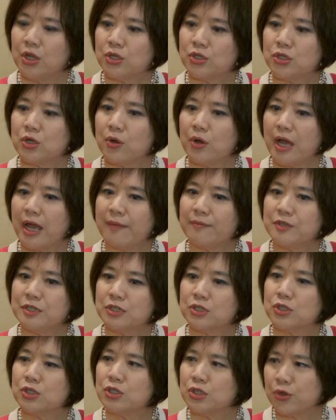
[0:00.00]
So I'm
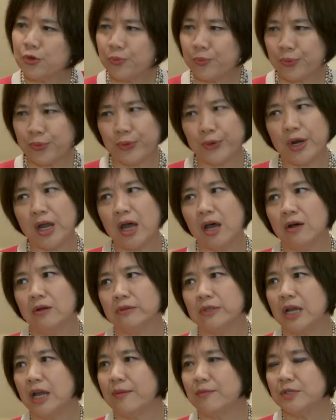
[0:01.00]
just so
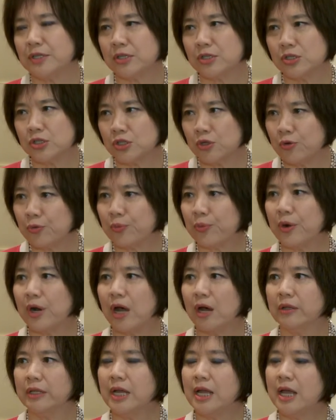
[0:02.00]
proud. I'm just so
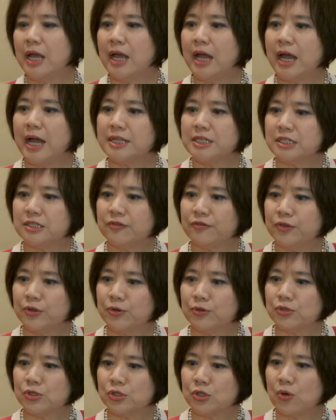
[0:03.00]
proud I just
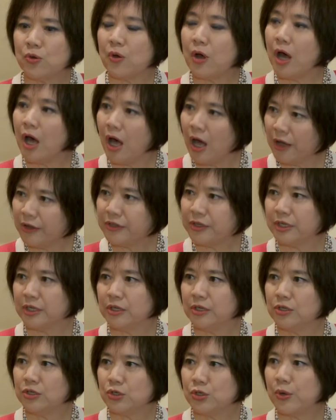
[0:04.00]
feel so honored
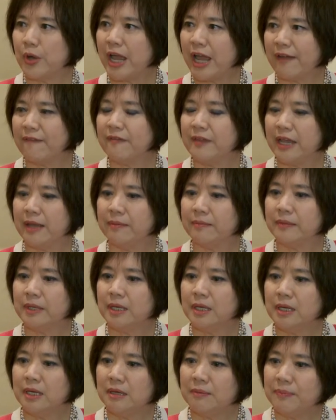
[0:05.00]
to have them
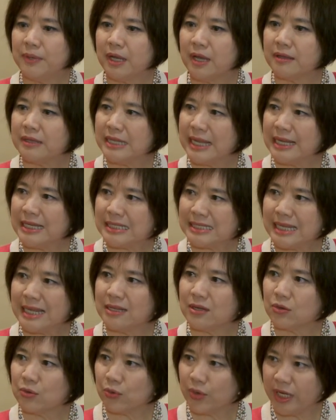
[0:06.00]
because they
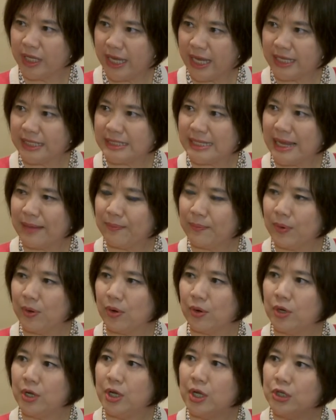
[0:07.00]
set a great
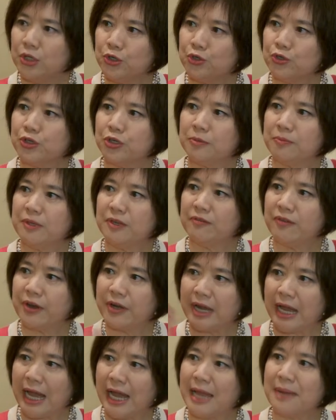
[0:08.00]
example. You could be
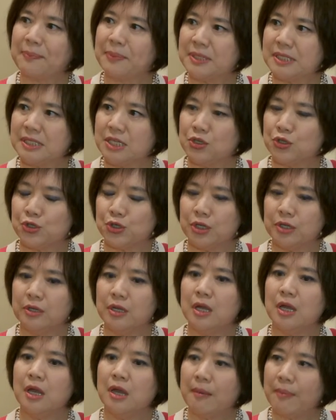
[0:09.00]
very high
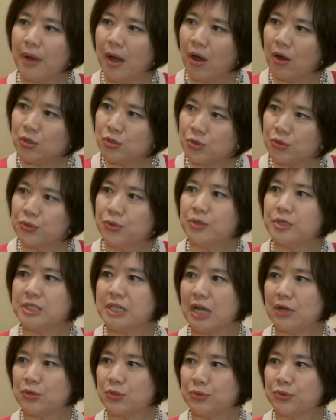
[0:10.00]
position, but also you're
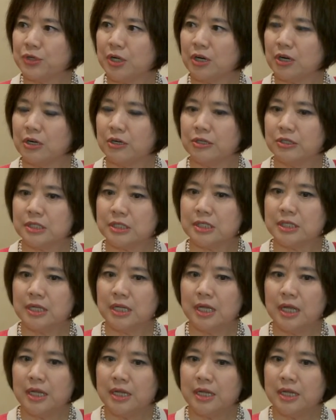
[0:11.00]
down to the earth.